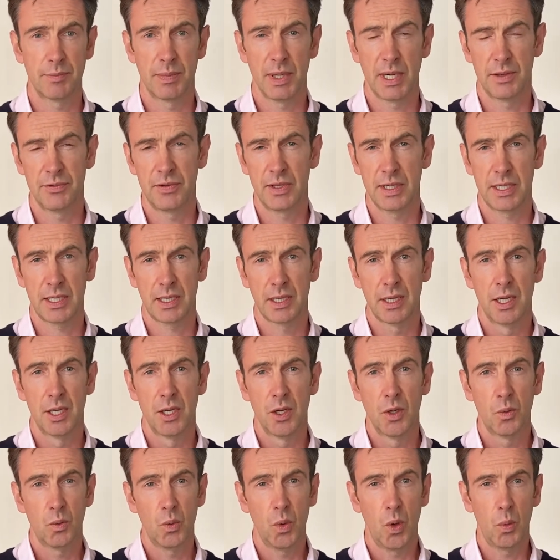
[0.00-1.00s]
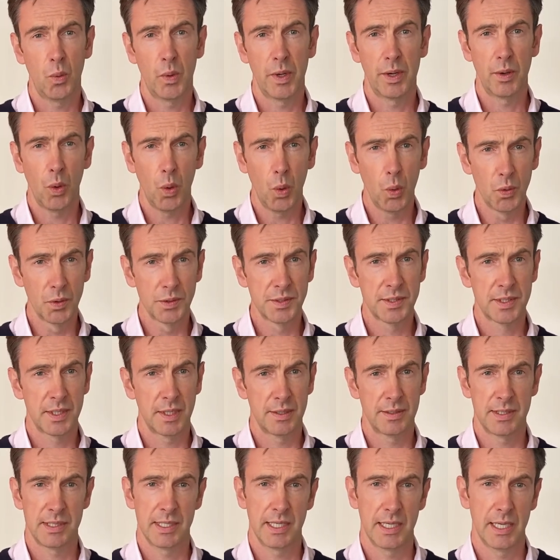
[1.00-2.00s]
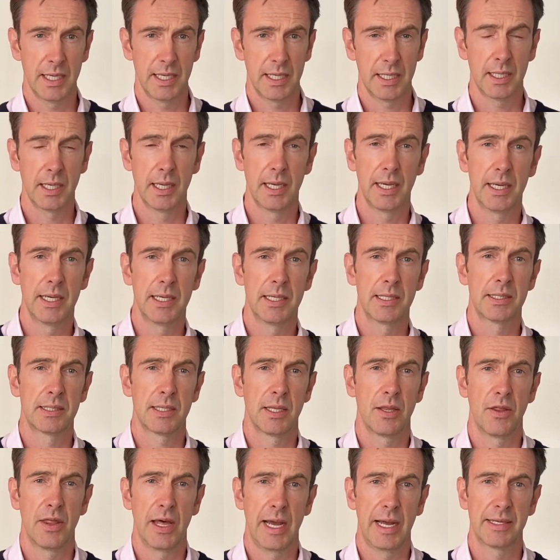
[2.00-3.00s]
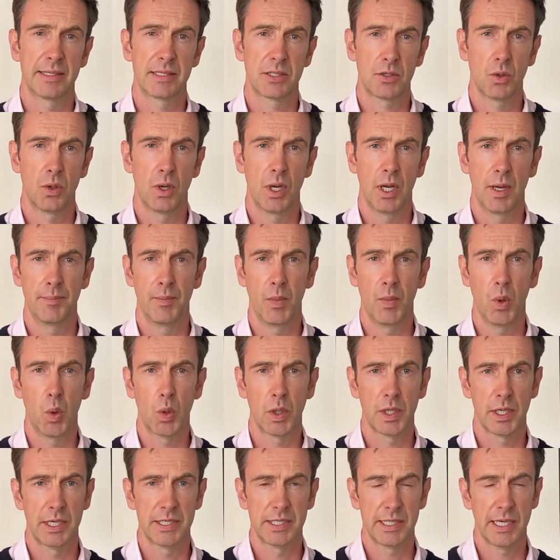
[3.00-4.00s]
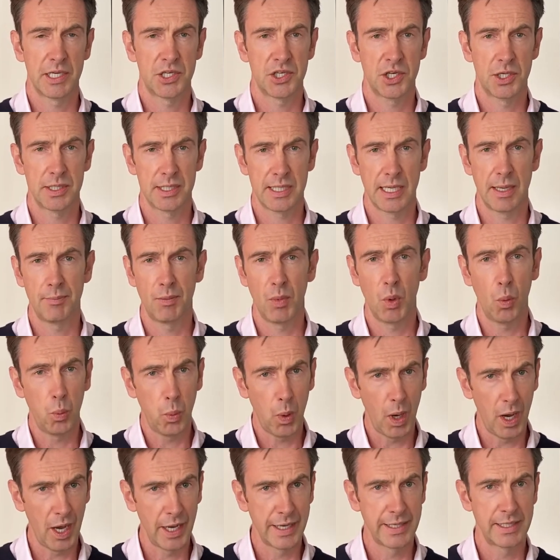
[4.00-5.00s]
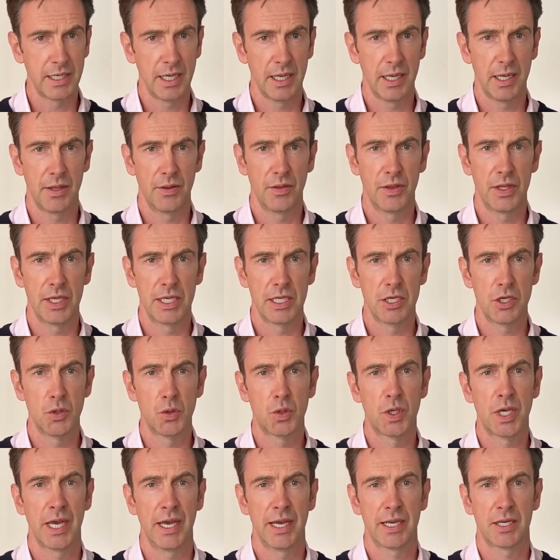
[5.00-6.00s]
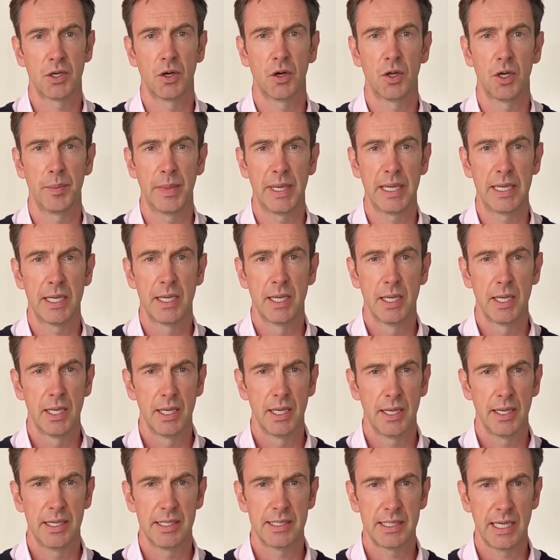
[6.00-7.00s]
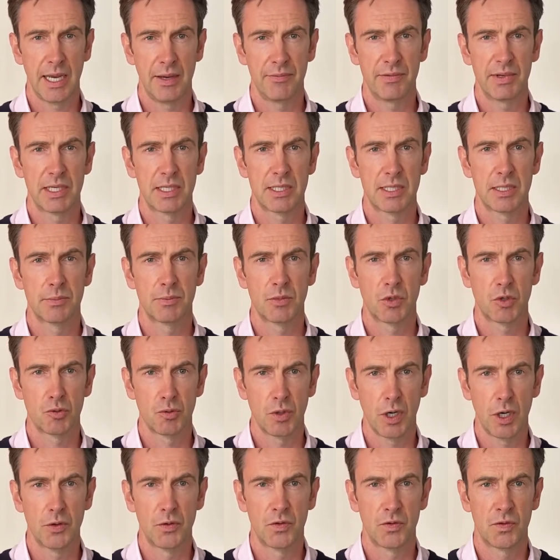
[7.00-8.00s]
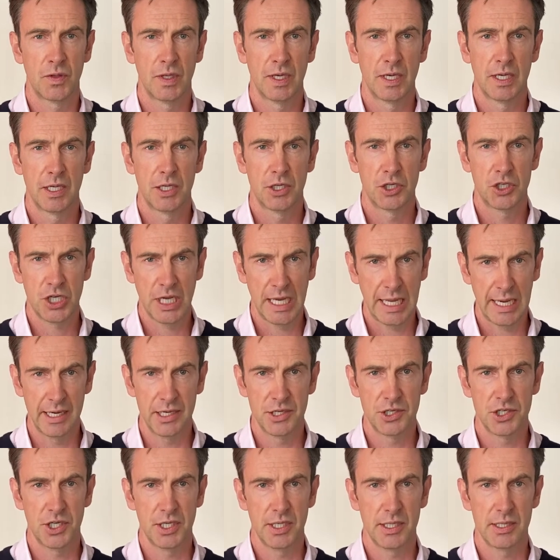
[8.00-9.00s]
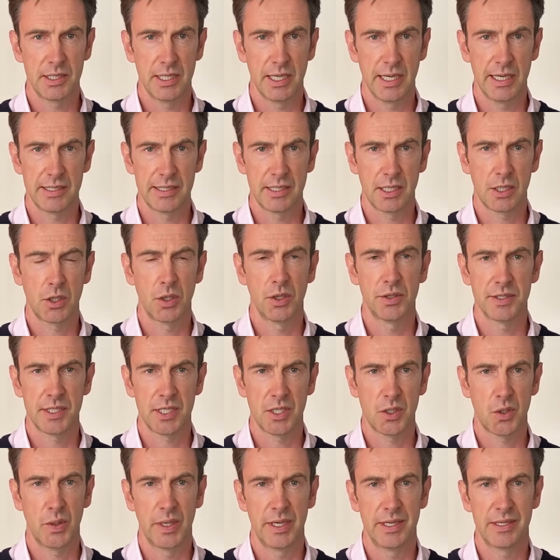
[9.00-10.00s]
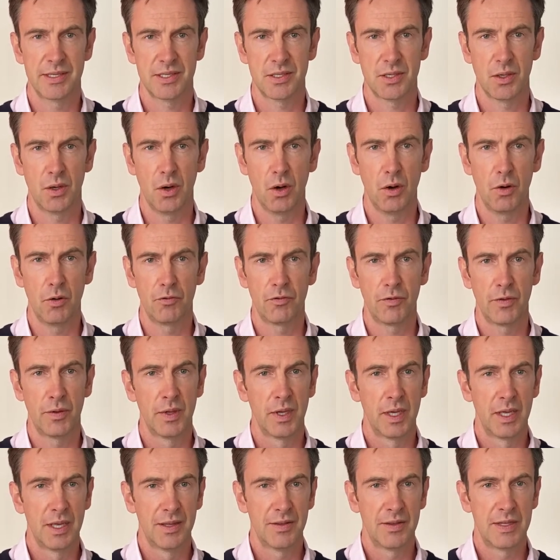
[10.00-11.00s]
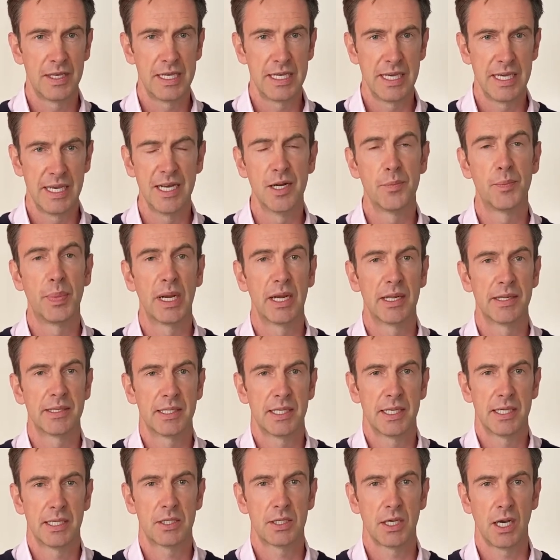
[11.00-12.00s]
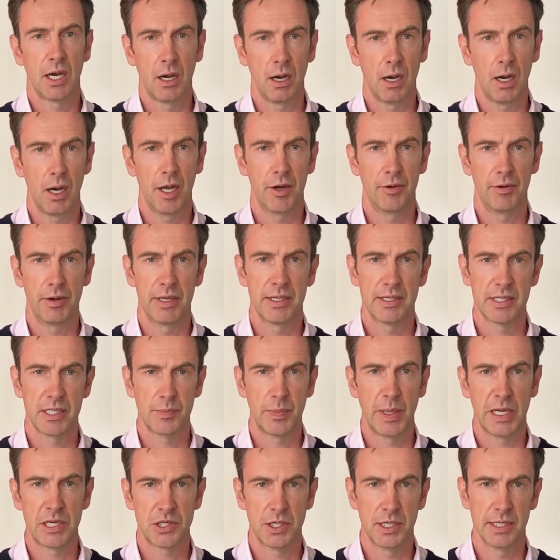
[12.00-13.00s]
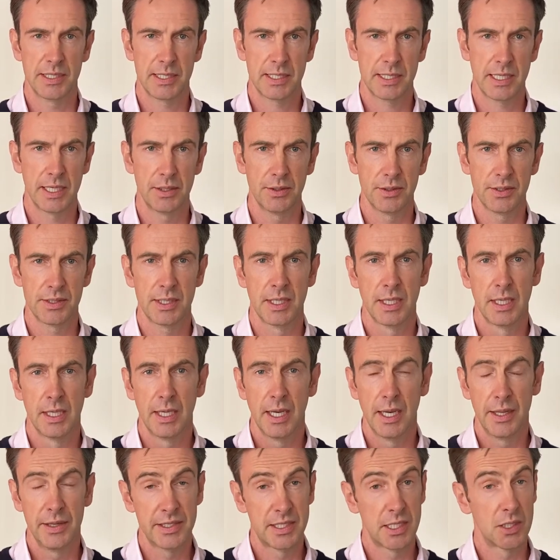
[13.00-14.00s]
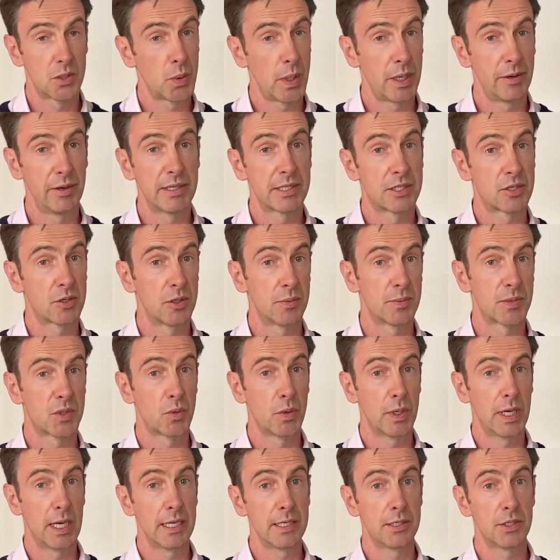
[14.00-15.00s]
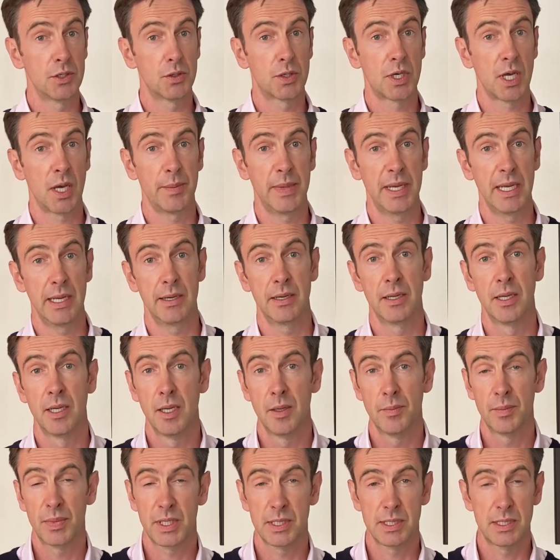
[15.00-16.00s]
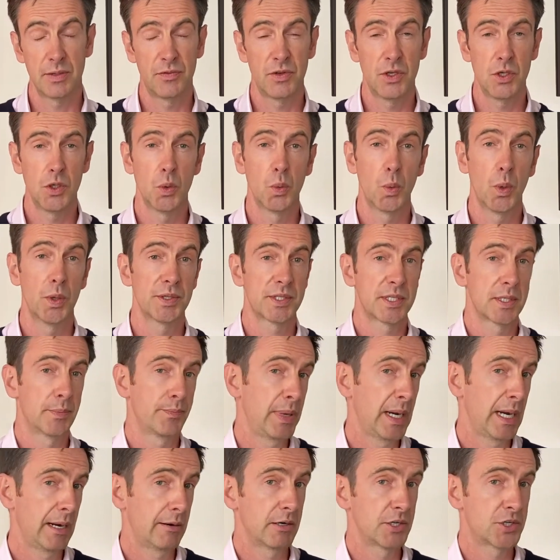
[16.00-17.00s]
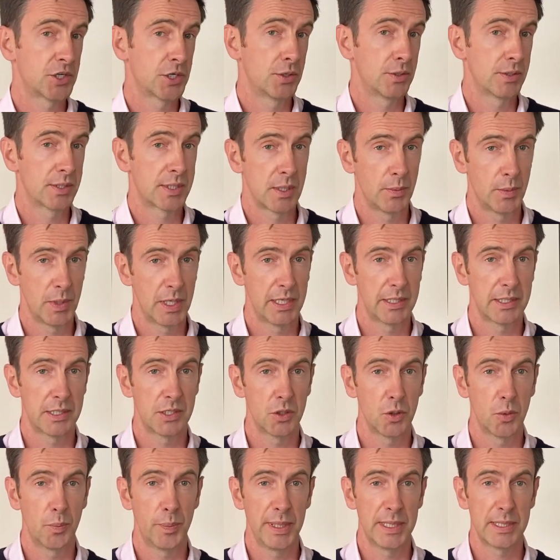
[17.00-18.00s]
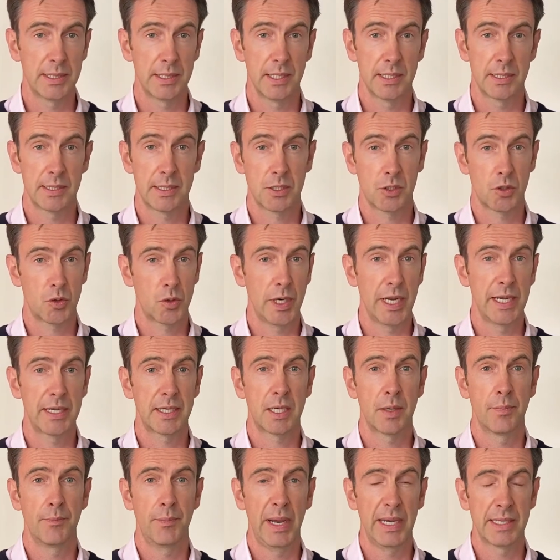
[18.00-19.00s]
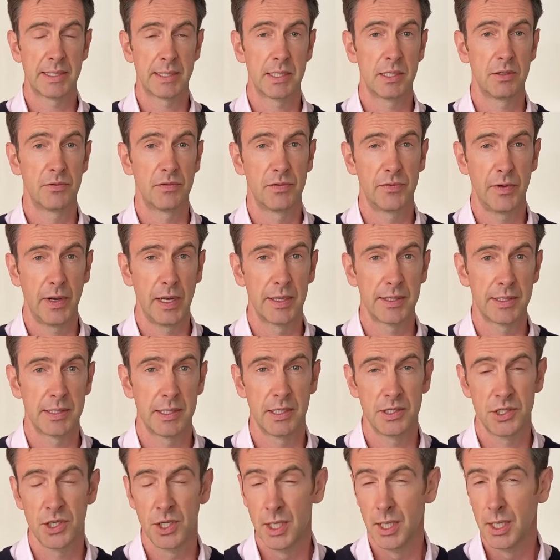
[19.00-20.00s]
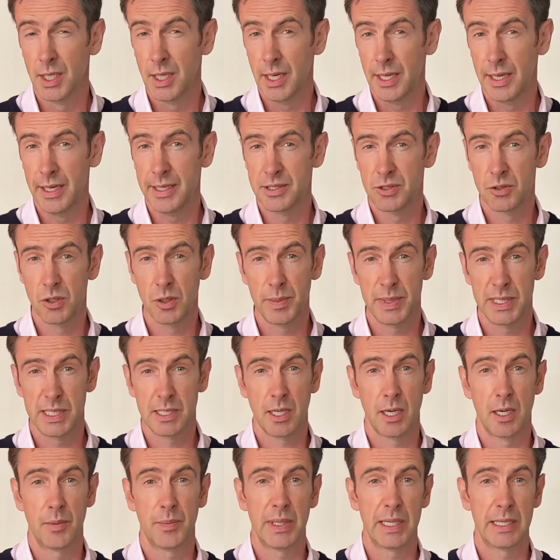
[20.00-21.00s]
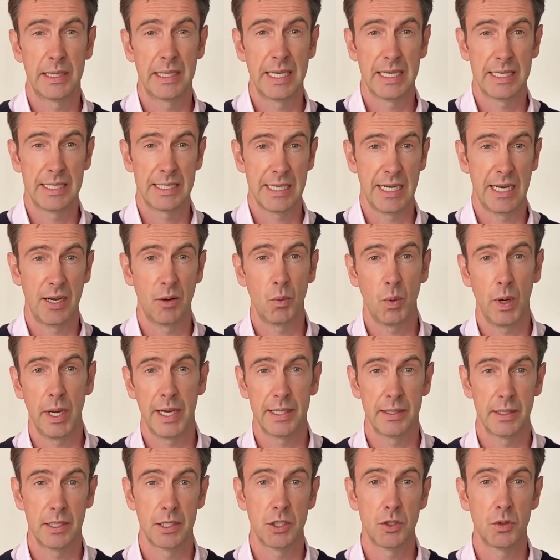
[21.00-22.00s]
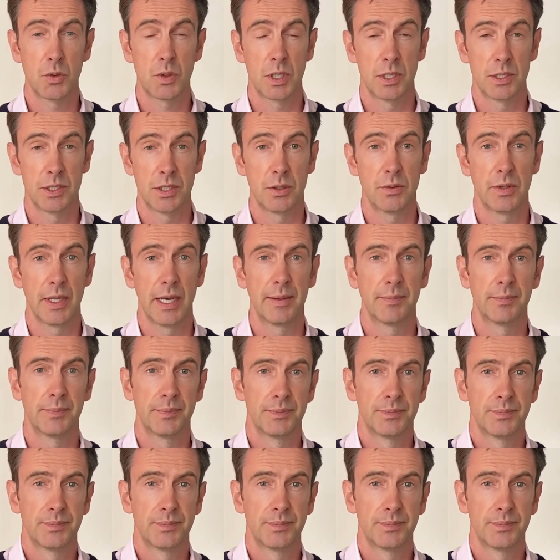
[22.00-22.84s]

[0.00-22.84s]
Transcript: But I think what we're also seeing is that organisations and more wider the UK economy is having some growth challenges as a consequence of the inability to hire in specialist skills. And this is where interims really do come in, because if you want to parachute someone into your business to create competitive advantage, an interim is going to be the exact way that you can do that.